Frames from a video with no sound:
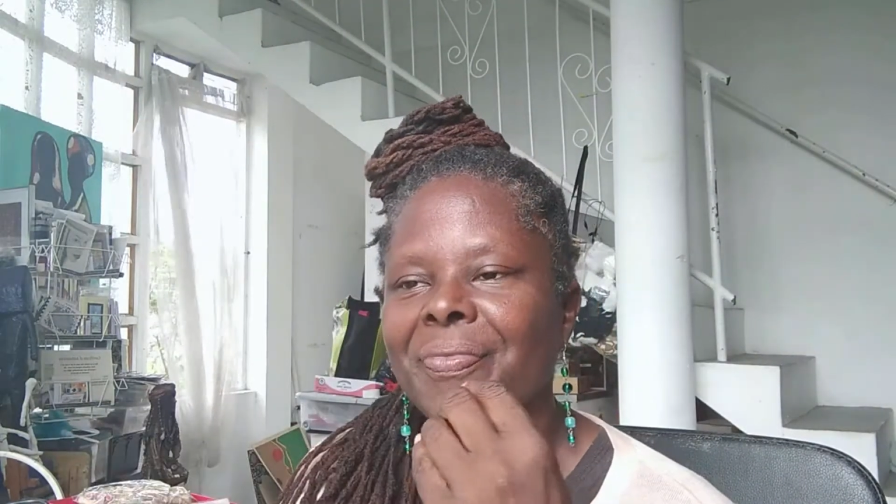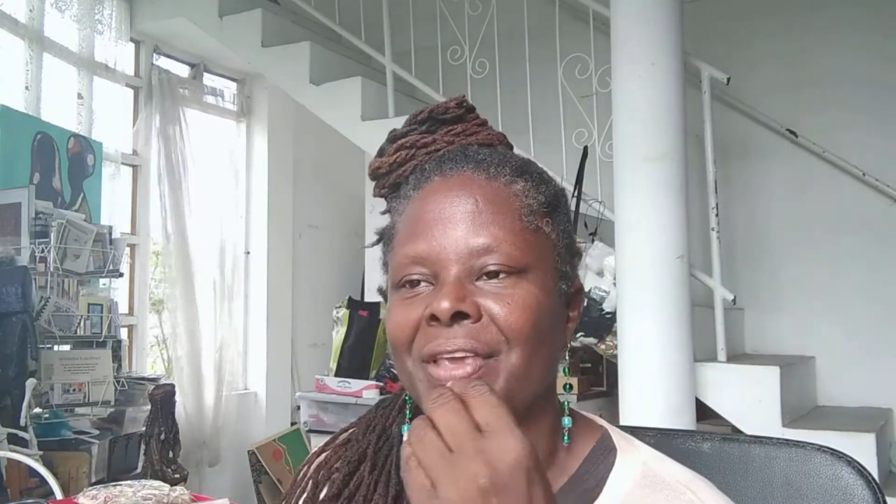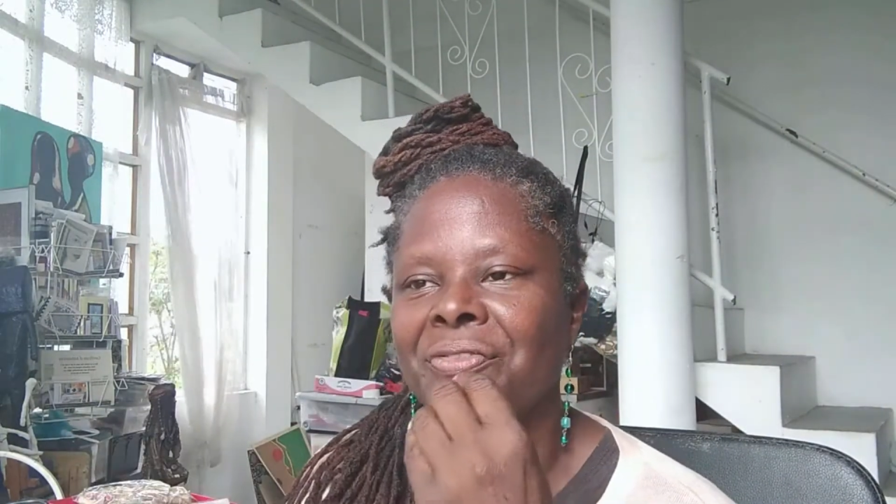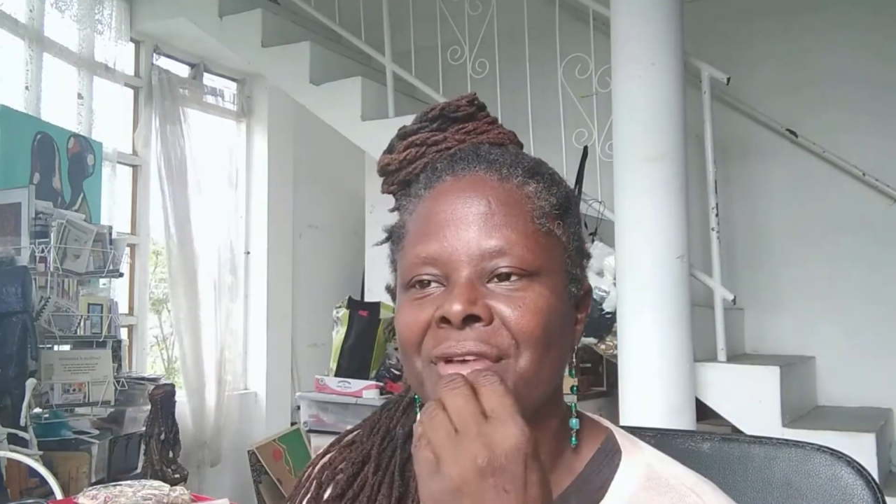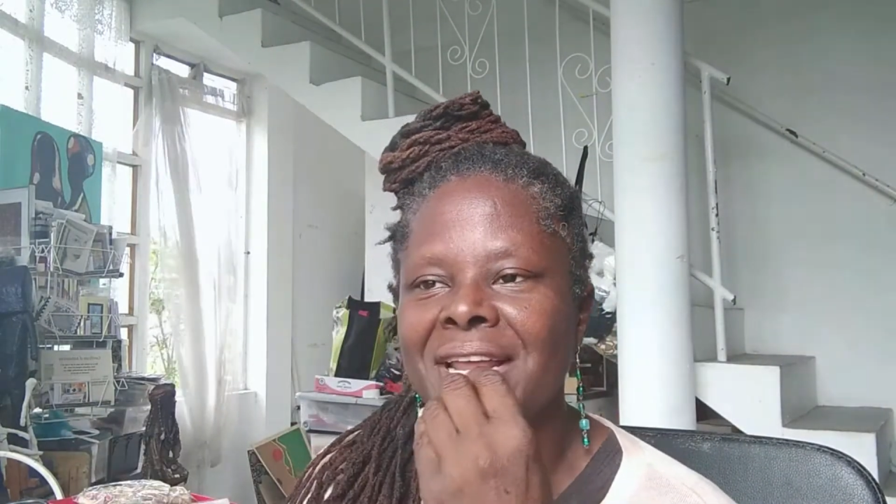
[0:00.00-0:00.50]

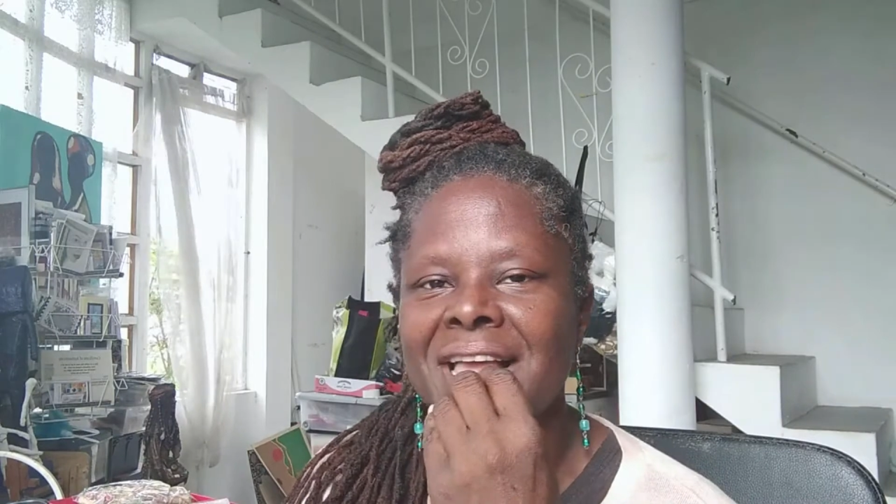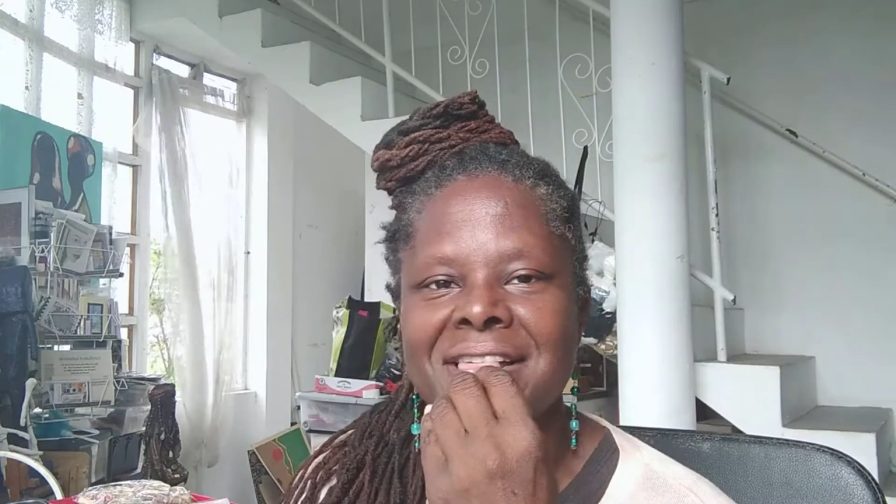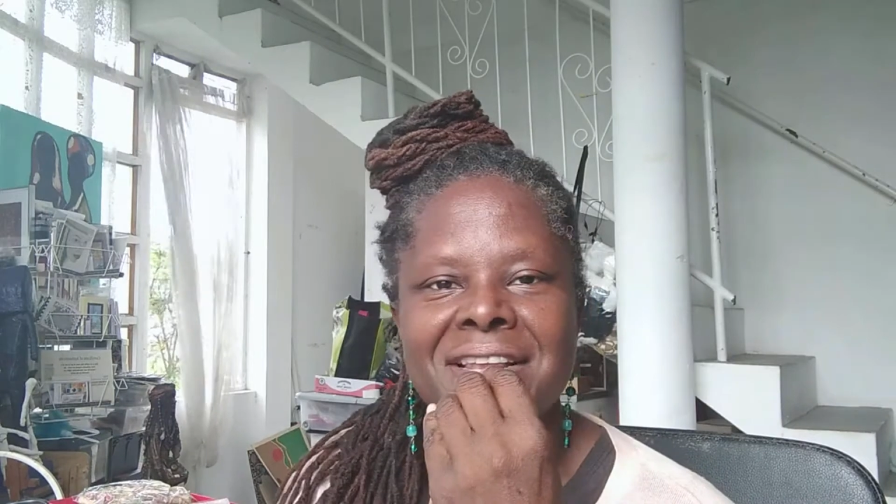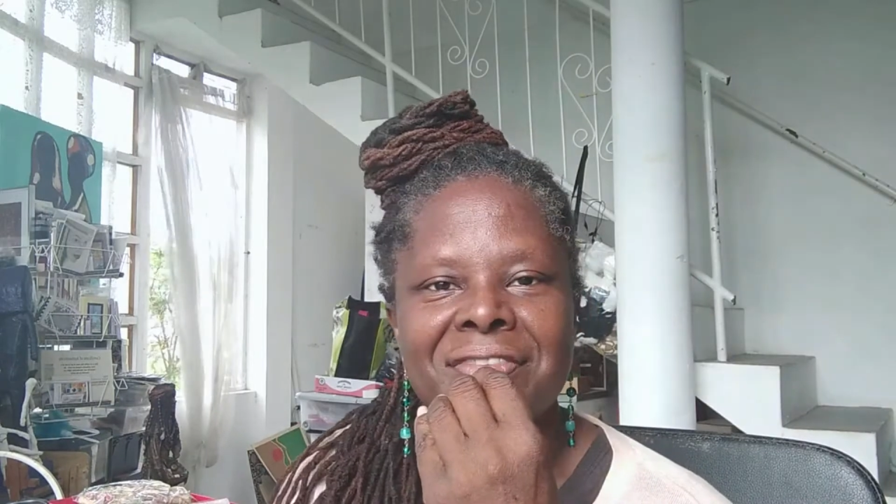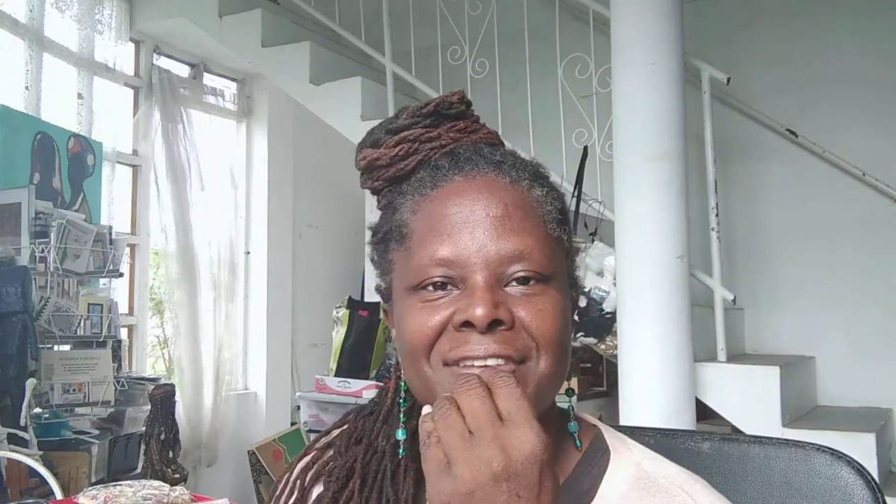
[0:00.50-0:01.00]
It really has a
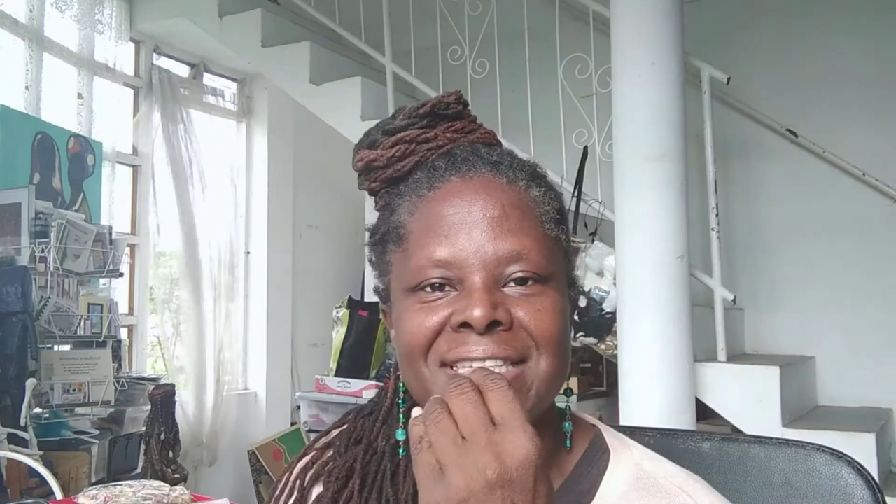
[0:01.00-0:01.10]
lovely